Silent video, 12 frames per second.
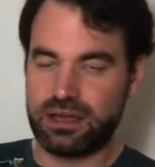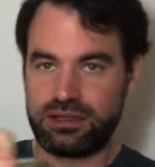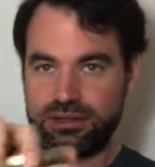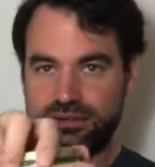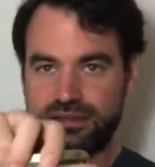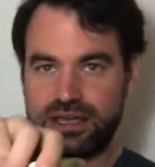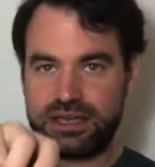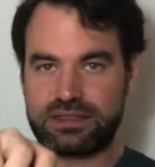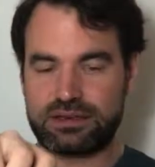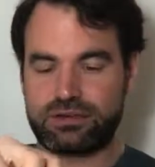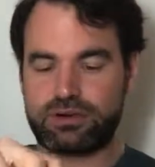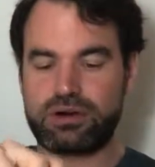You take the
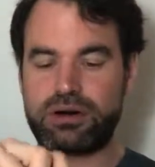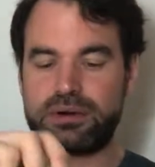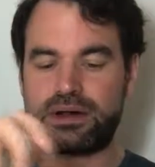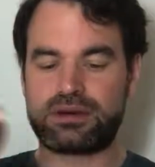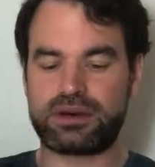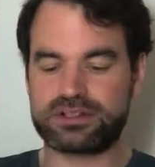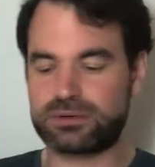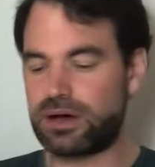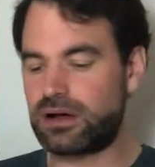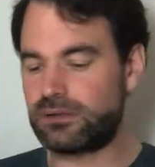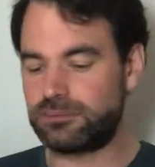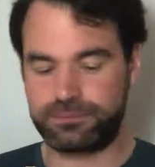cocoa butter as
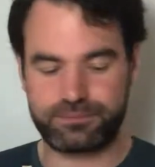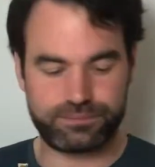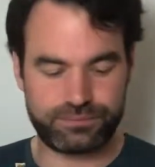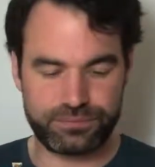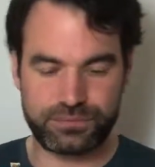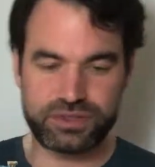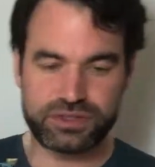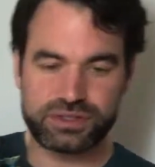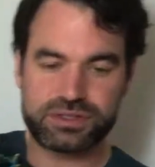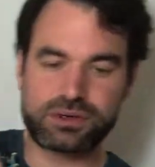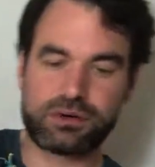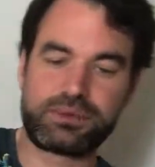well,
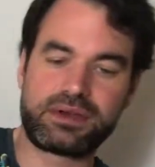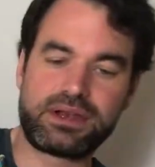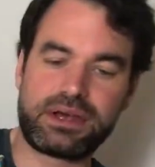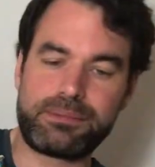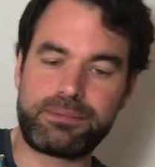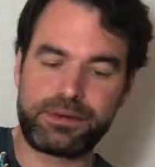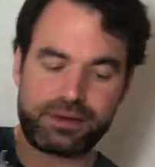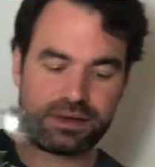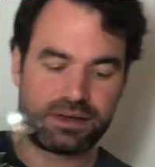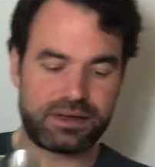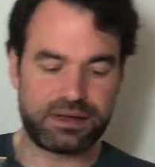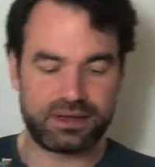just open it up.
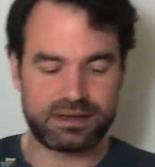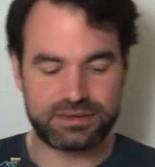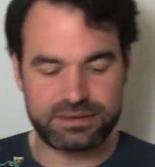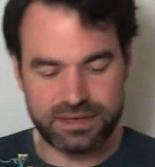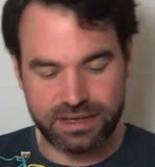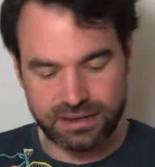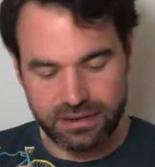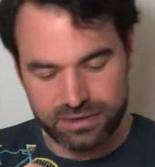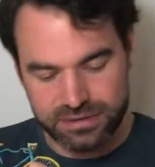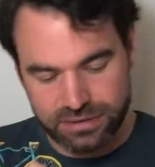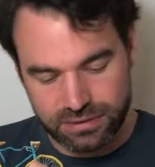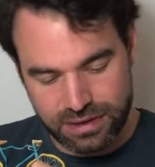Take
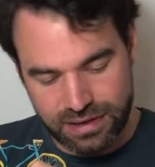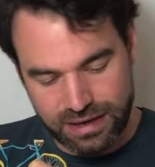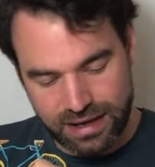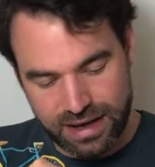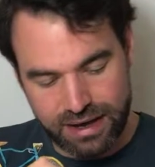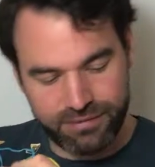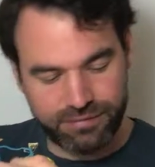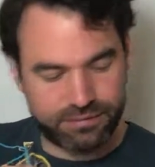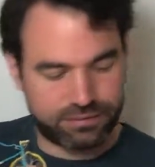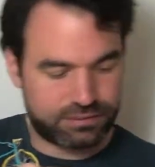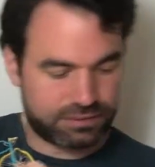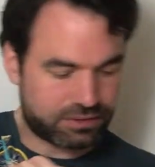also a half
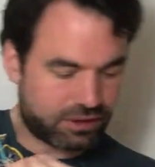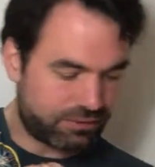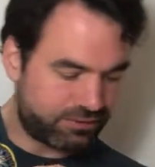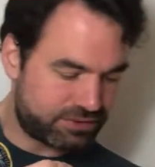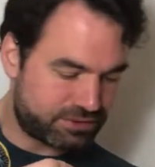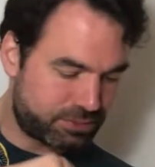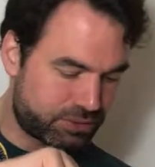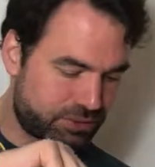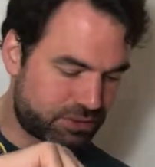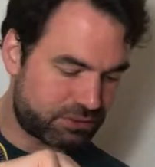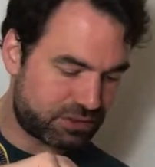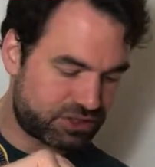coffee
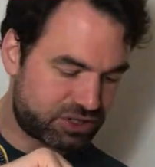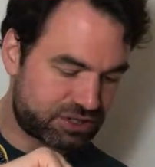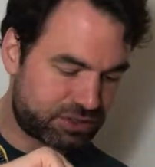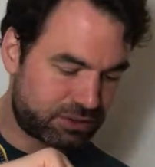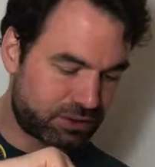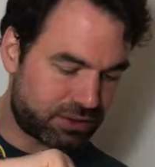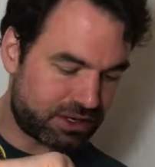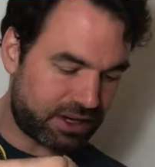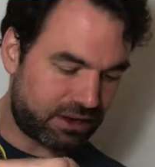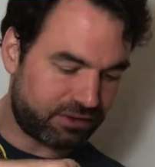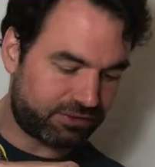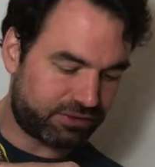spoon. I just took it
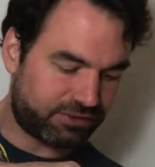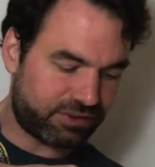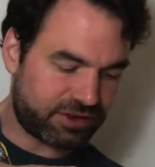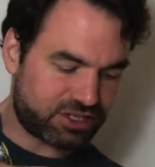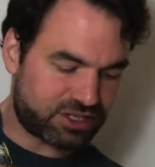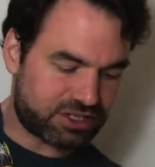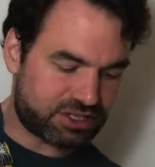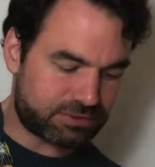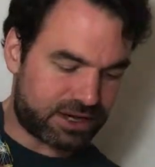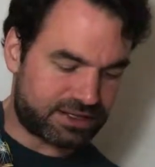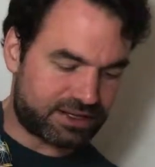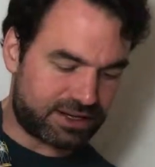out of the fridge, that's
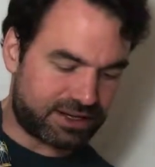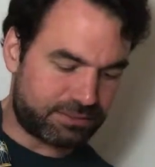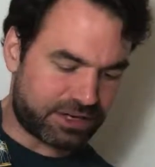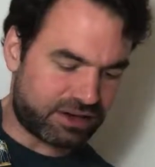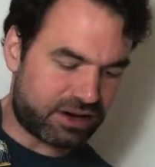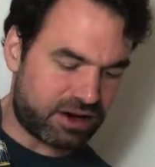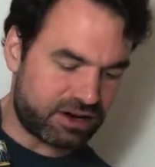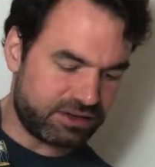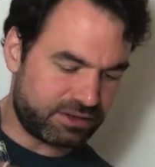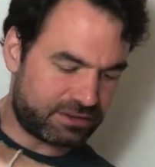why it's a little bit hard.